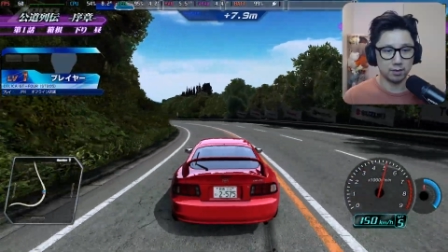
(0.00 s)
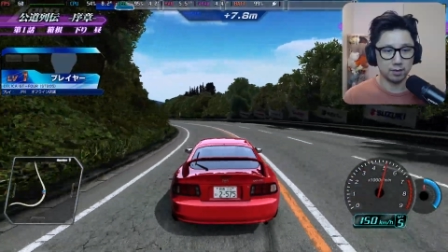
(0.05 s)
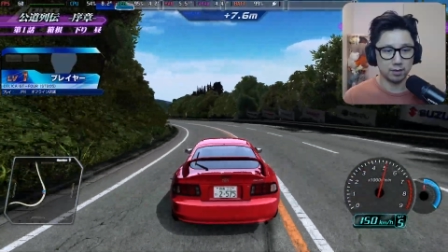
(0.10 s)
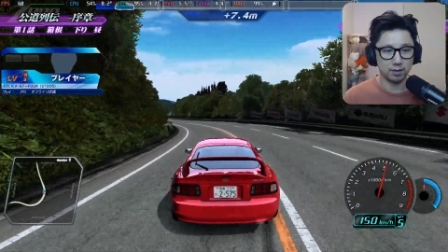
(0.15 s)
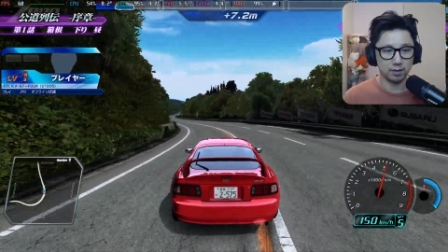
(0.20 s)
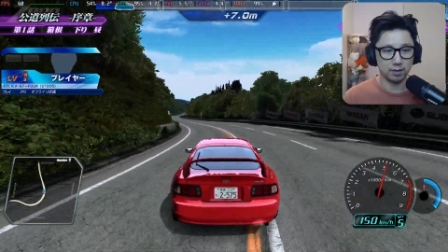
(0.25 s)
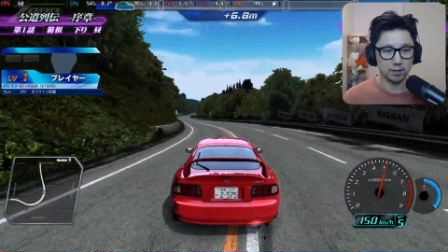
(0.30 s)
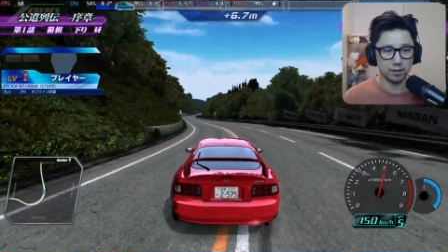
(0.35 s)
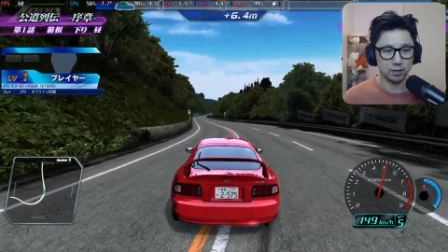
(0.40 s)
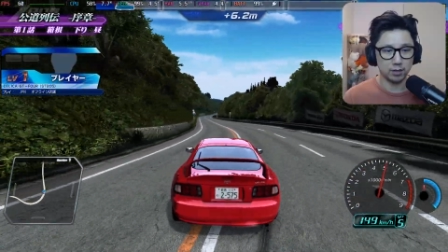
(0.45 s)

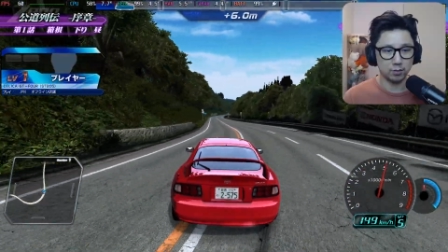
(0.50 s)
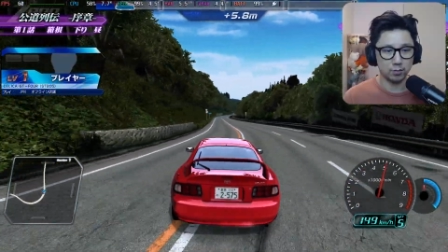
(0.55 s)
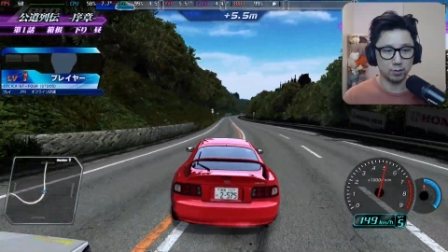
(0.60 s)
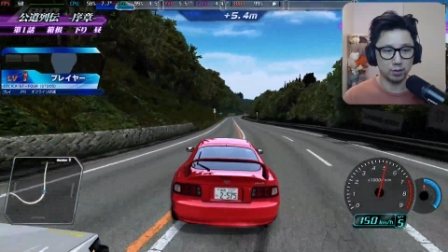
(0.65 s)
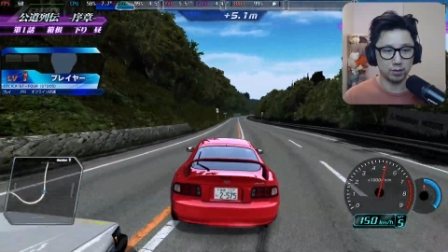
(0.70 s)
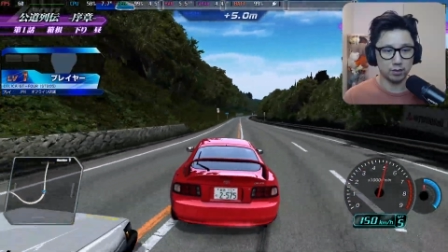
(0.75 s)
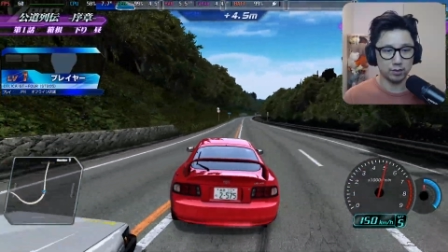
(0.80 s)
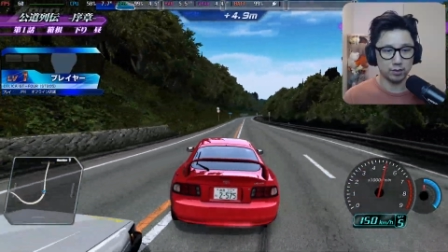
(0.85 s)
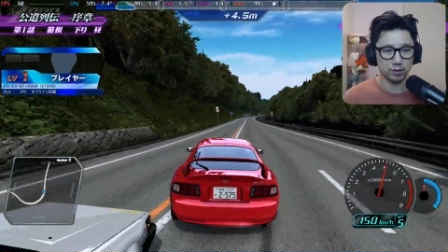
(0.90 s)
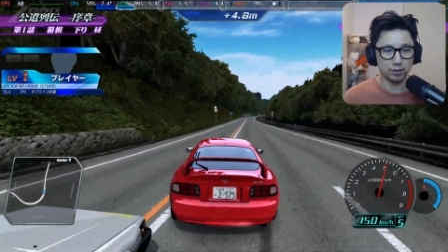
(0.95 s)
in case you want to
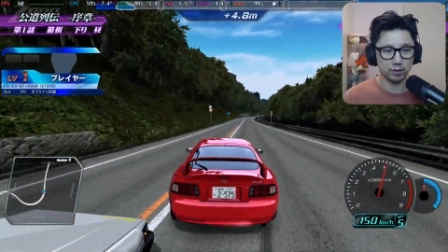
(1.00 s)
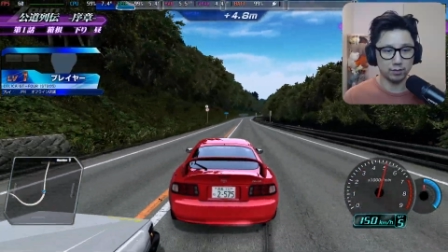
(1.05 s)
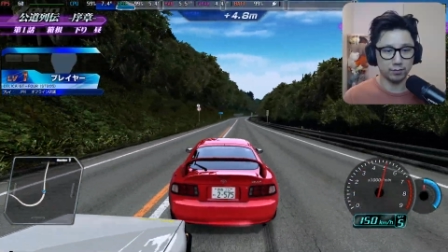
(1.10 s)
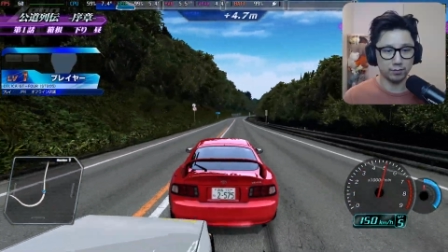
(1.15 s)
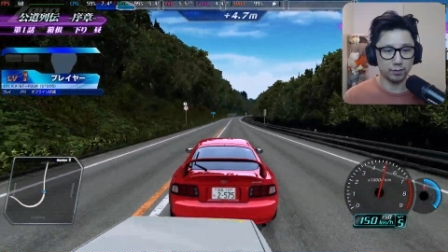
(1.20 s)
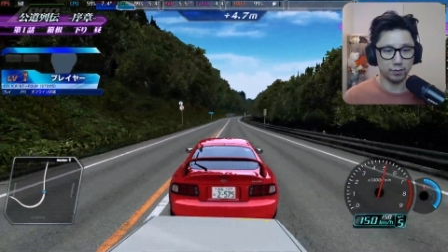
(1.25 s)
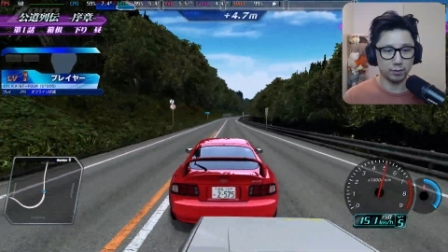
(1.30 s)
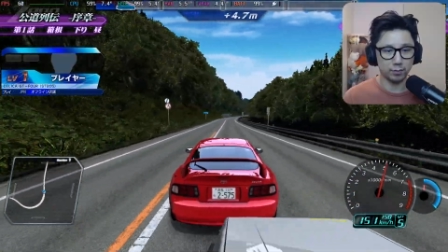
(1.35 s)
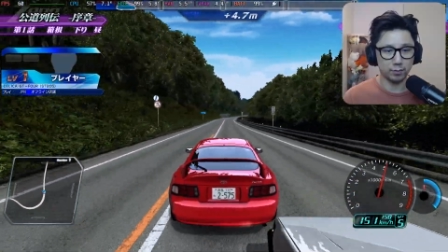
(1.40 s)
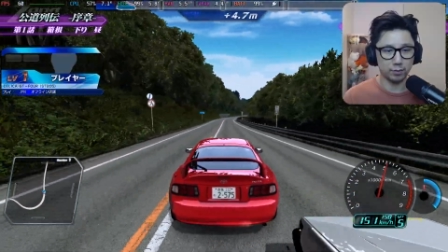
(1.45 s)
see the
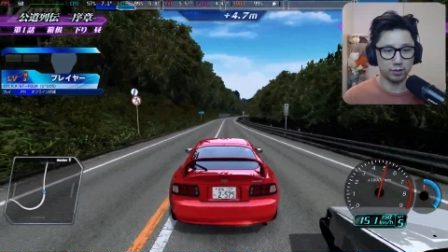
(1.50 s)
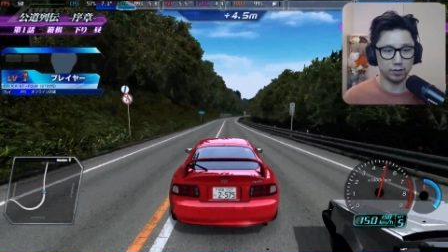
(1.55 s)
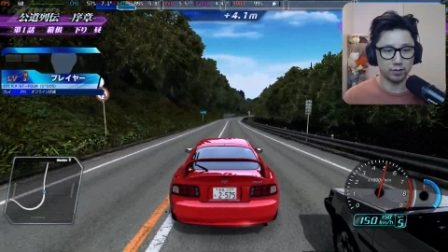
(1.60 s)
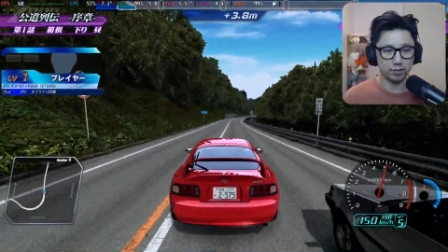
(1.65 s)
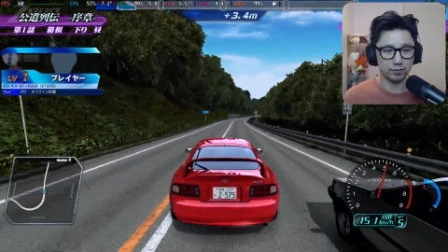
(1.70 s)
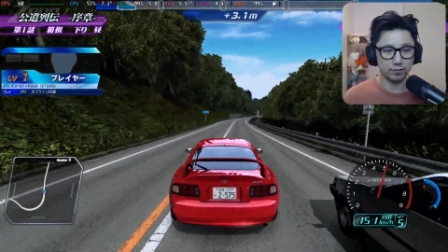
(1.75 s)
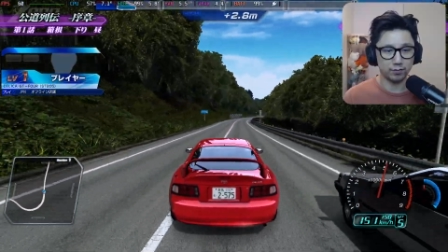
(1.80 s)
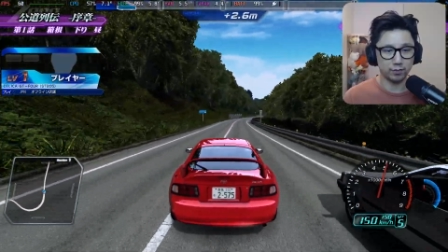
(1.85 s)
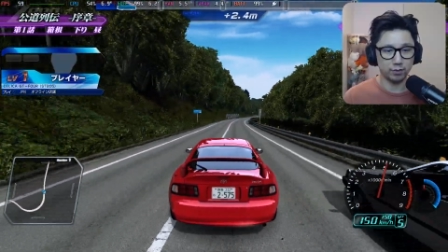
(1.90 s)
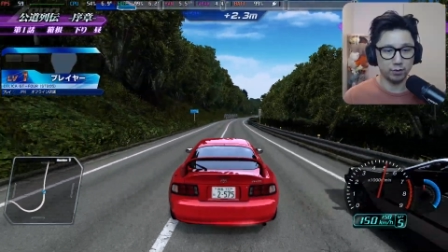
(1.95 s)
third person
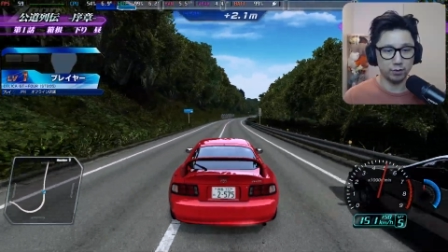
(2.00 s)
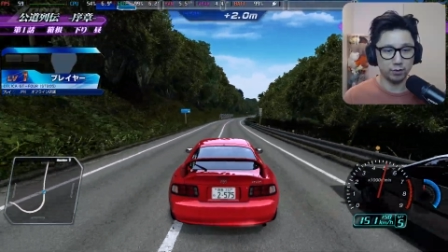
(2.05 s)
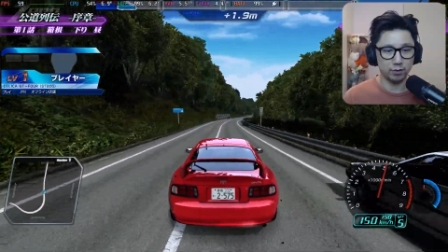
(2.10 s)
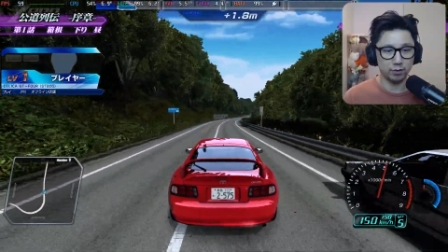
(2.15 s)
view.